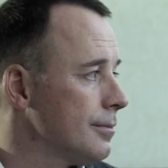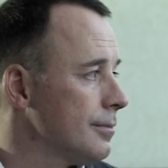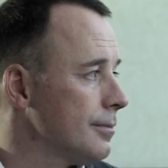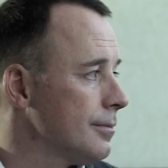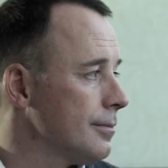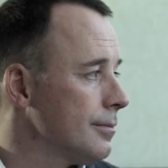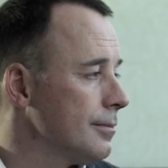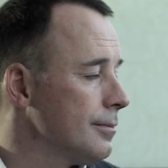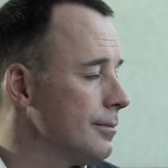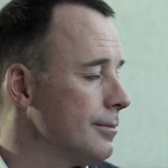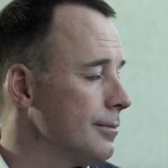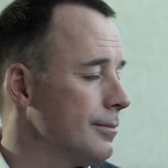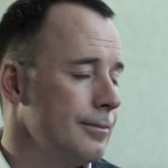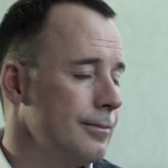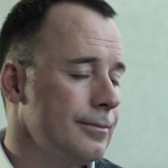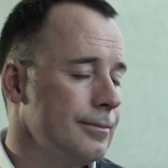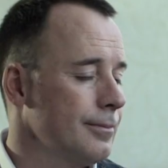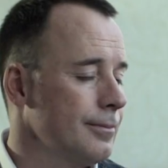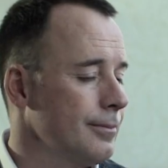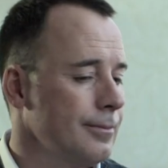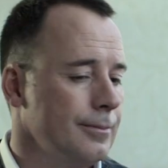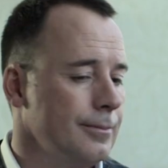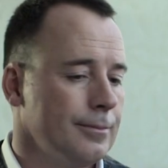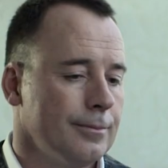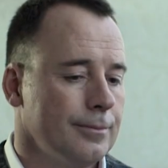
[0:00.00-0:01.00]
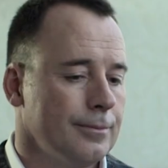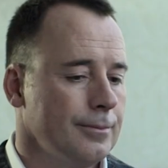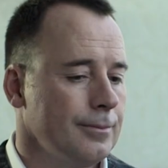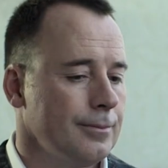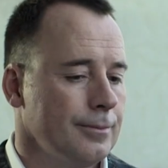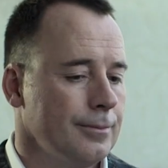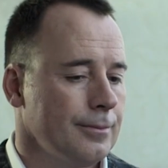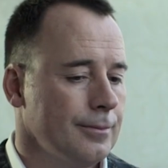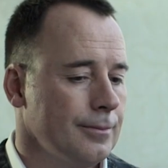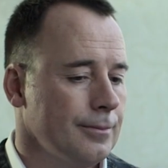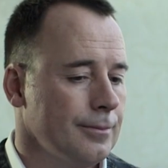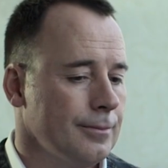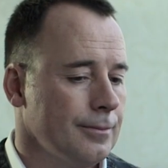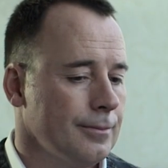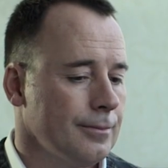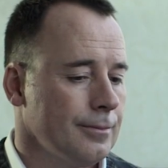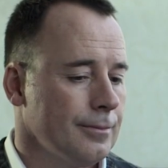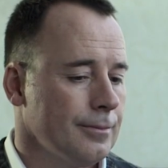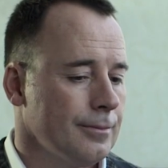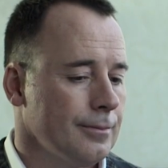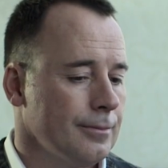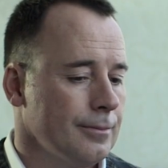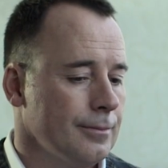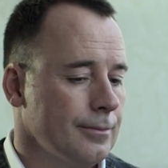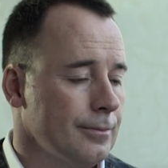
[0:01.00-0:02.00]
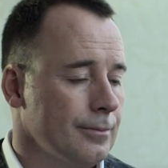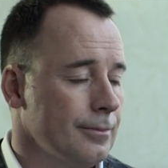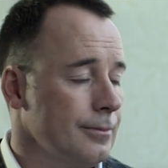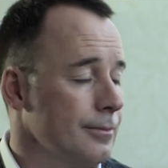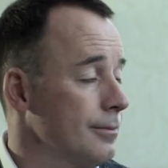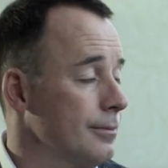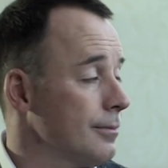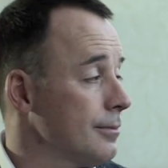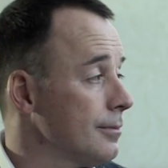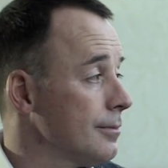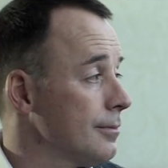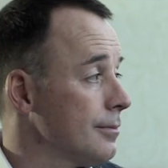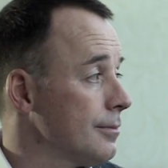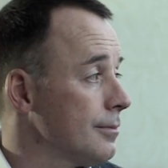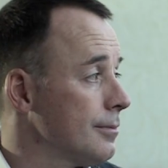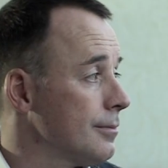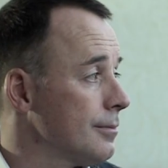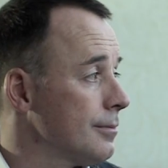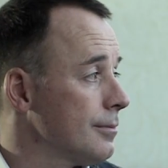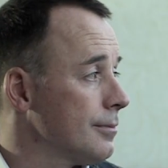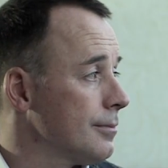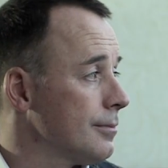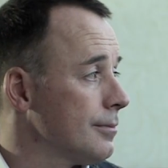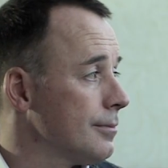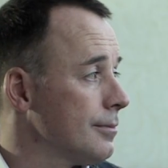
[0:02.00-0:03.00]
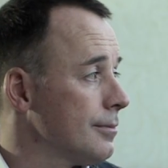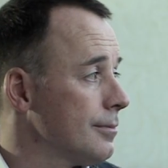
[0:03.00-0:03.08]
(not speaking)